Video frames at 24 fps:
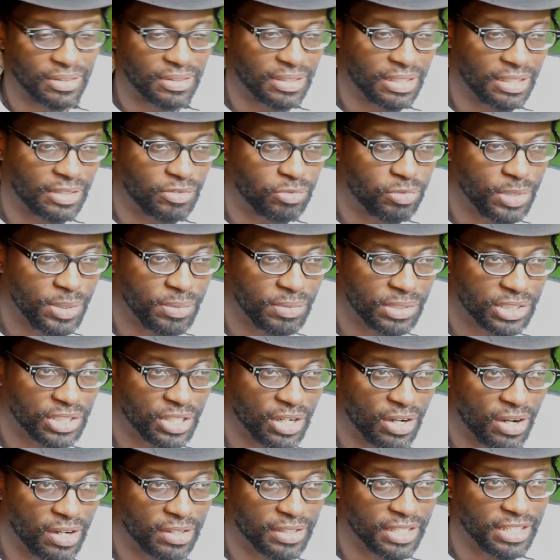If we were
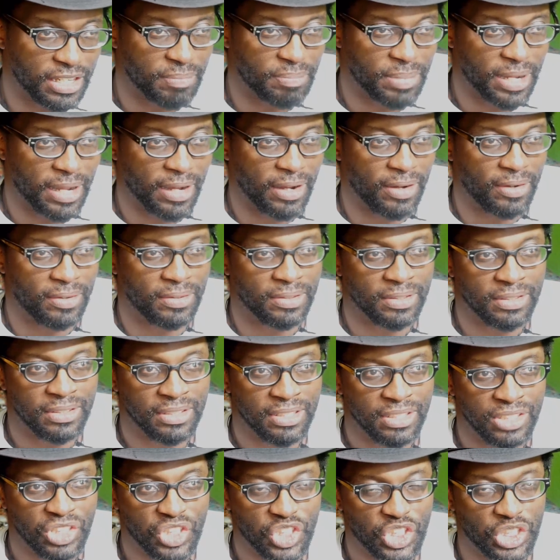talking about
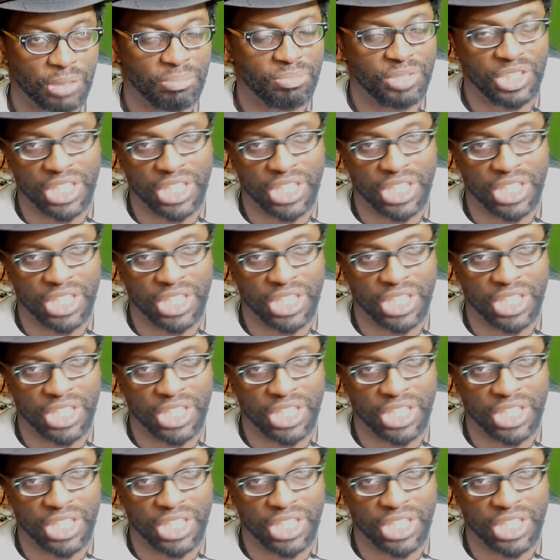some